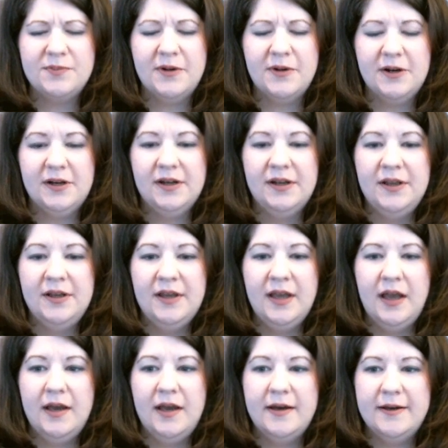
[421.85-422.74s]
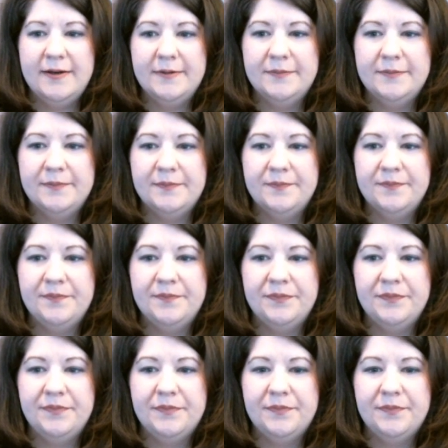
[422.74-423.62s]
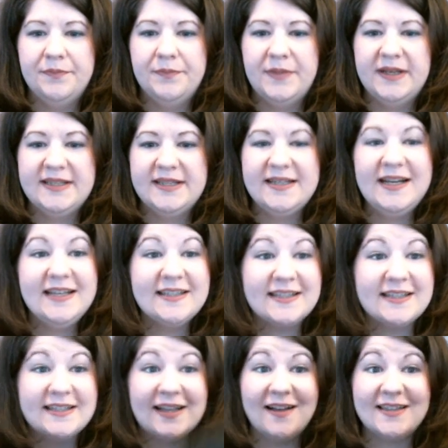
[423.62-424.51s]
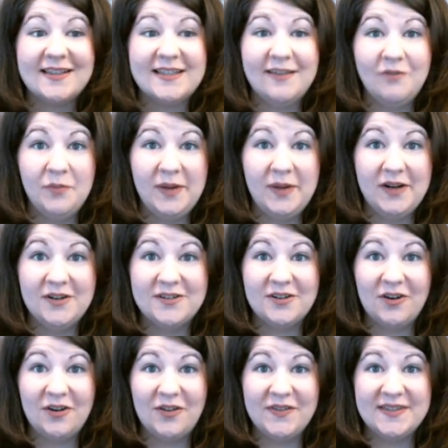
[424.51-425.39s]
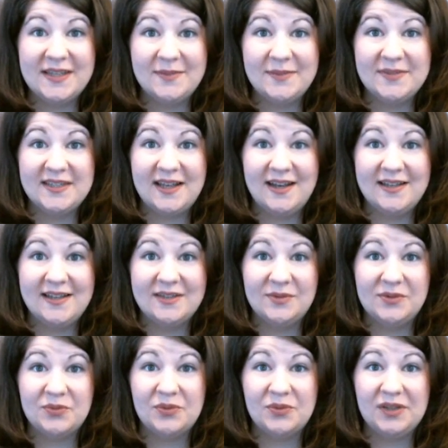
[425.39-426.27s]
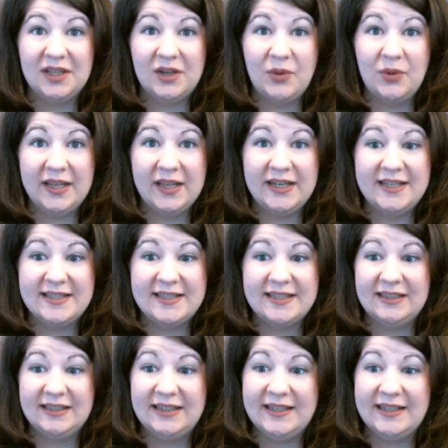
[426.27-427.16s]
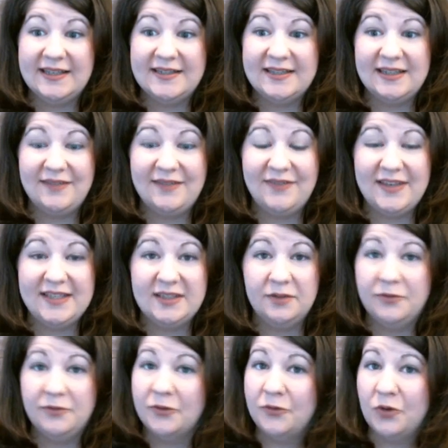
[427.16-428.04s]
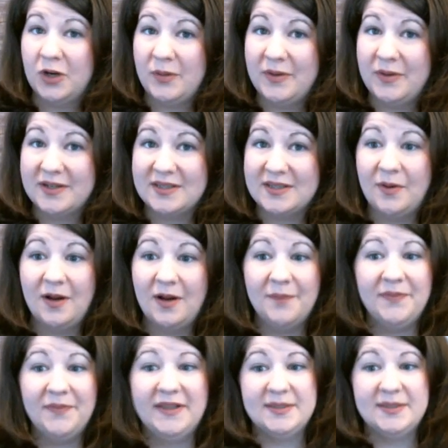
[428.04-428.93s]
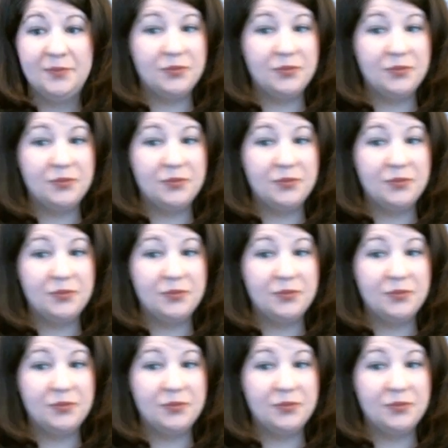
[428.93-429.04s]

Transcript: part. Um, but it's nice because I got seven pairs. They're all the same size. It was really quick and easy to list. And if they sell for forty bucks a pop, that's a